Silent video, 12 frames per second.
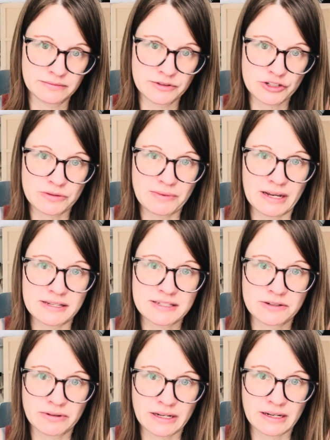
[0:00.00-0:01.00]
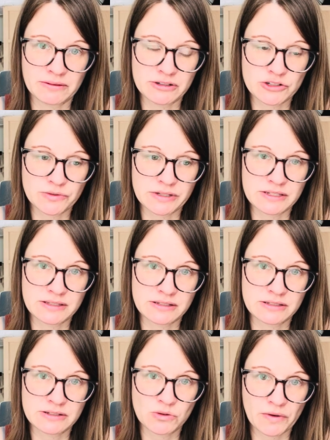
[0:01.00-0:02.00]
she passed away, which was the
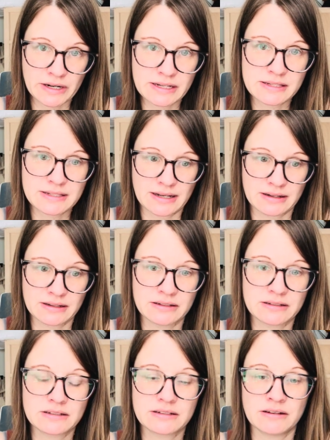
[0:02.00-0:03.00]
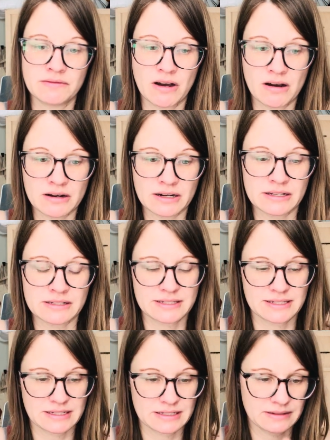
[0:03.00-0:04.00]
22nd of
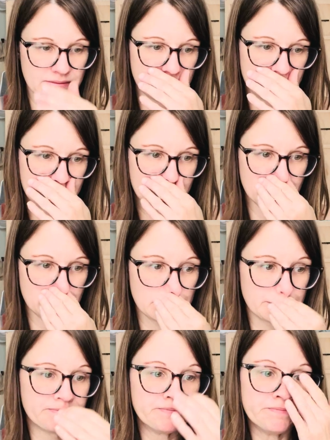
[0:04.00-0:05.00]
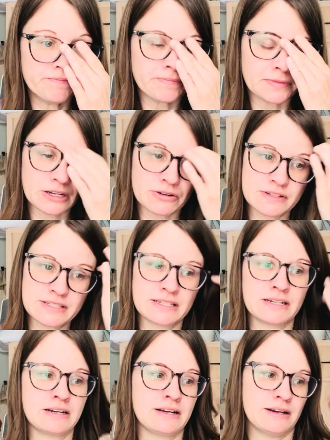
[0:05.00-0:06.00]
August, Kristen
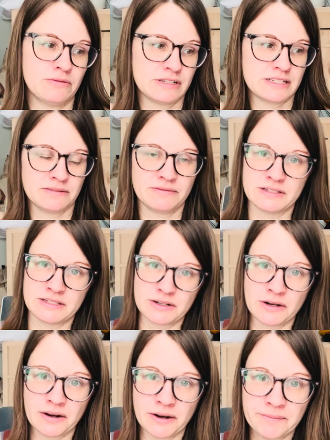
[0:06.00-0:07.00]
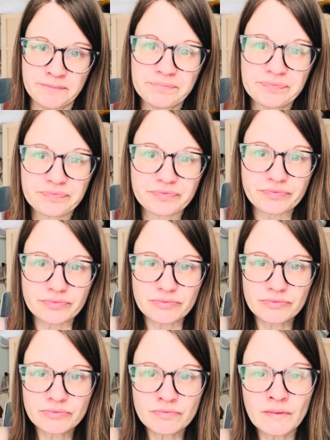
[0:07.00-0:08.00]
and I went to visit her
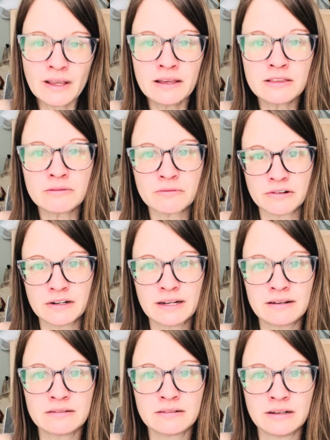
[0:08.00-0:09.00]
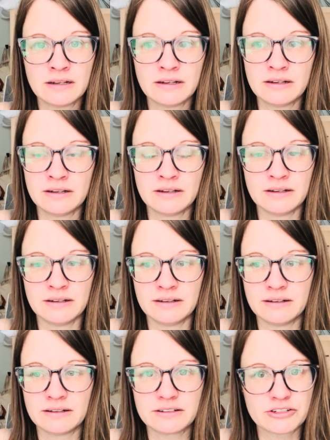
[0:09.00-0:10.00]
in the morning.
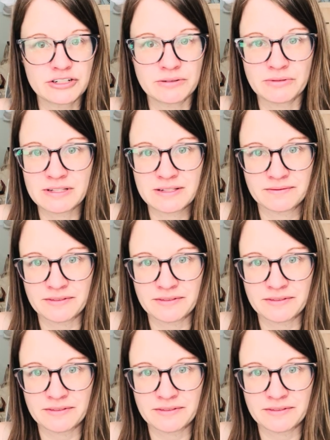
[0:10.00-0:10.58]
She was